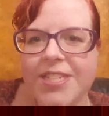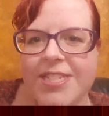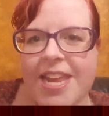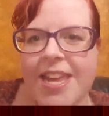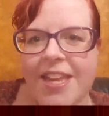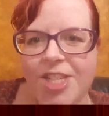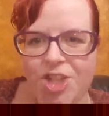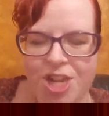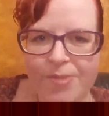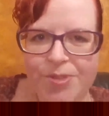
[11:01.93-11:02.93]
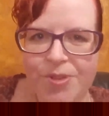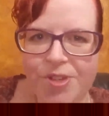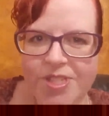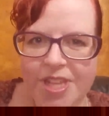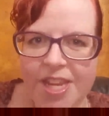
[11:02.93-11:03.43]
steak and chips. When
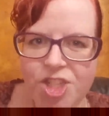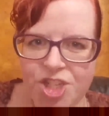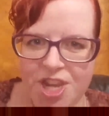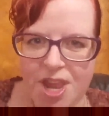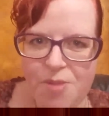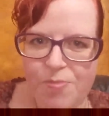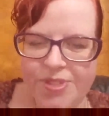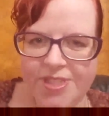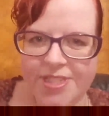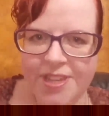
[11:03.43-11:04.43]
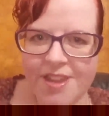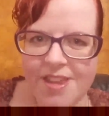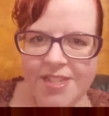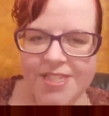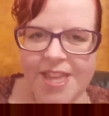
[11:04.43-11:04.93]
you say chips,
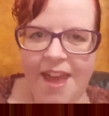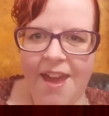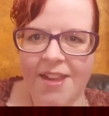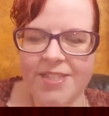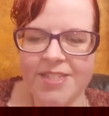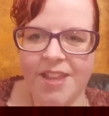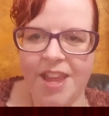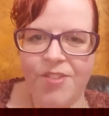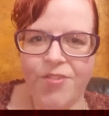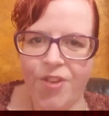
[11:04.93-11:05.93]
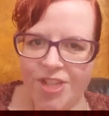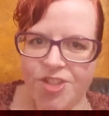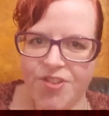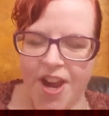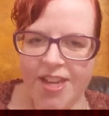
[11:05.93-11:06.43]
is that like
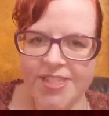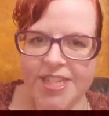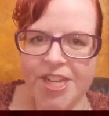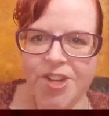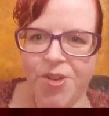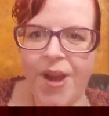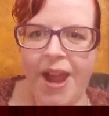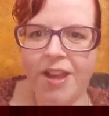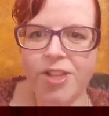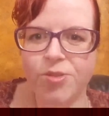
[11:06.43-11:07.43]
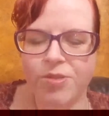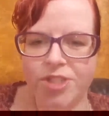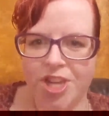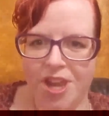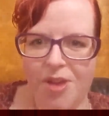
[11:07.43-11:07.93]
French fries here or actual
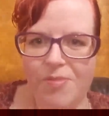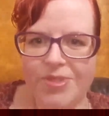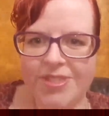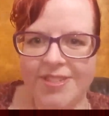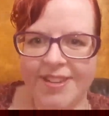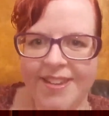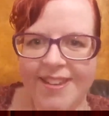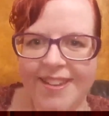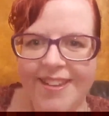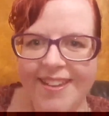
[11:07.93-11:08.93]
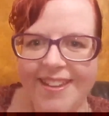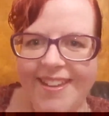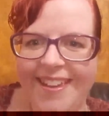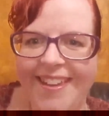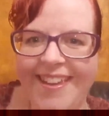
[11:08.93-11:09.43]
chips?
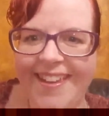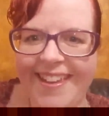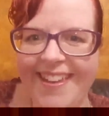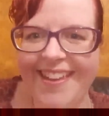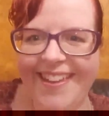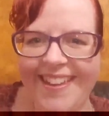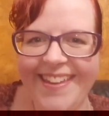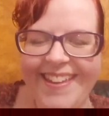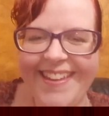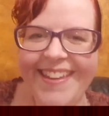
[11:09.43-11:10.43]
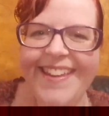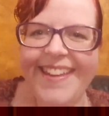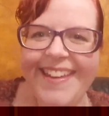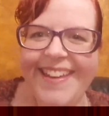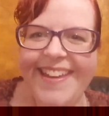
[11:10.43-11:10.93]
You
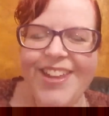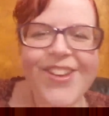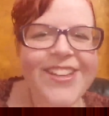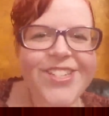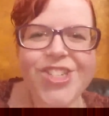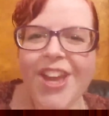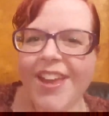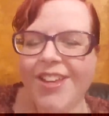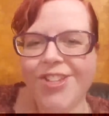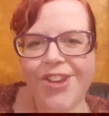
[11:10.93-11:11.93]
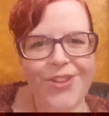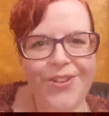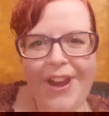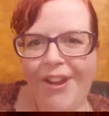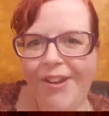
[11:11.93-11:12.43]
guys check each other
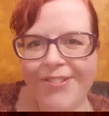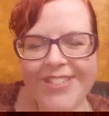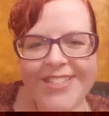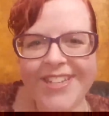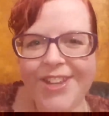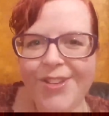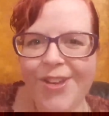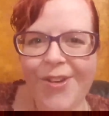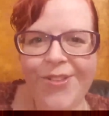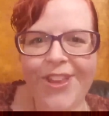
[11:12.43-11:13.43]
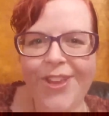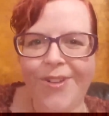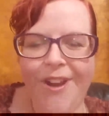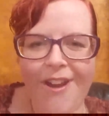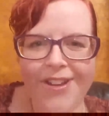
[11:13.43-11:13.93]
out. You know that you
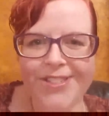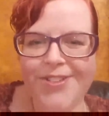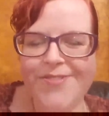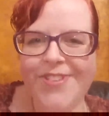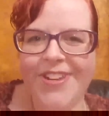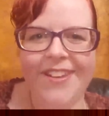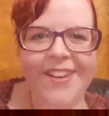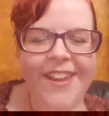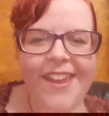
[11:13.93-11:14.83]
are awesome